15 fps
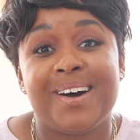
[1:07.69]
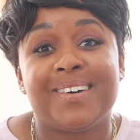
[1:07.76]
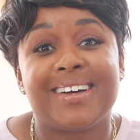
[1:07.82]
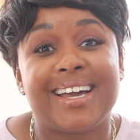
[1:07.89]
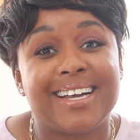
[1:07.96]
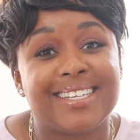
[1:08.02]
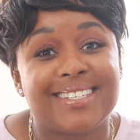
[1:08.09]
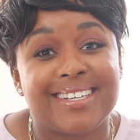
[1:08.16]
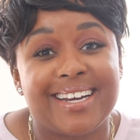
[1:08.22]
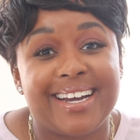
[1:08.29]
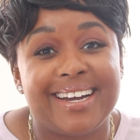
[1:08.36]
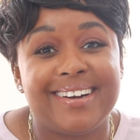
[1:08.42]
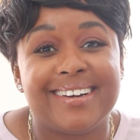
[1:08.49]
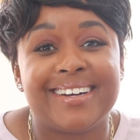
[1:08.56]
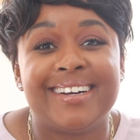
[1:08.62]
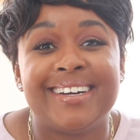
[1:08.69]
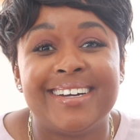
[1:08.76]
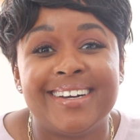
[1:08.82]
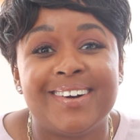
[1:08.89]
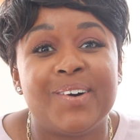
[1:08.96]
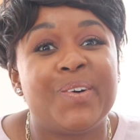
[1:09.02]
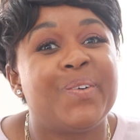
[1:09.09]
Like I said,
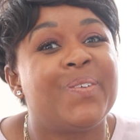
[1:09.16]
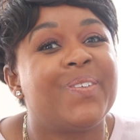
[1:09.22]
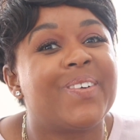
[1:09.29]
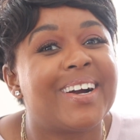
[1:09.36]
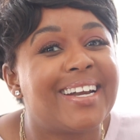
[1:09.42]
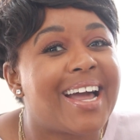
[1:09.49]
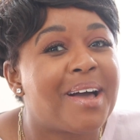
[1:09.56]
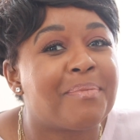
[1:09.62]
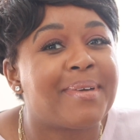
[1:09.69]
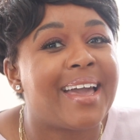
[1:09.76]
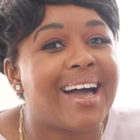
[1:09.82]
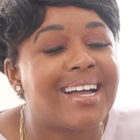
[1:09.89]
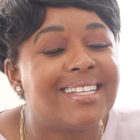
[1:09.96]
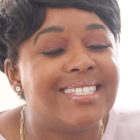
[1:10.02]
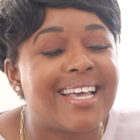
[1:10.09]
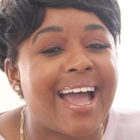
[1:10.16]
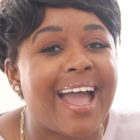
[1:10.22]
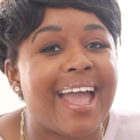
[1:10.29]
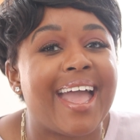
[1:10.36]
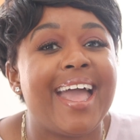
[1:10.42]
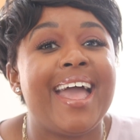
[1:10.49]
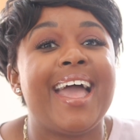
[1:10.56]
we're not
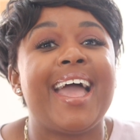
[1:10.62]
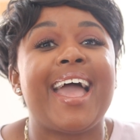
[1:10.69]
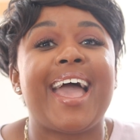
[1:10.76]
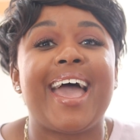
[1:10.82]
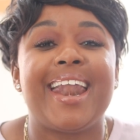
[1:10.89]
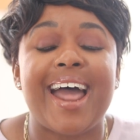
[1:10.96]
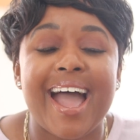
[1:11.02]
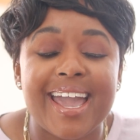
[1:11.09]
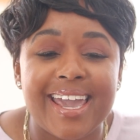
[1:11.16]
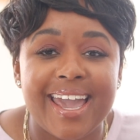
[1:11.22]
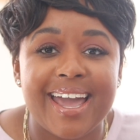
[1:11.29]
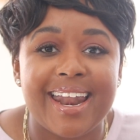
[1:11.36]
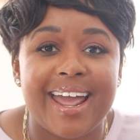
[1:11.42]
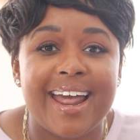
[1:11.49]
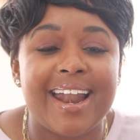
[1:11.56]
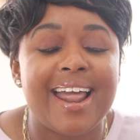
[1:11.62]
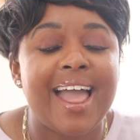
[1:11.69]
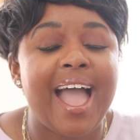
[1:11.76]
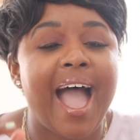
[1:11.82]
Beyonce, and I get it.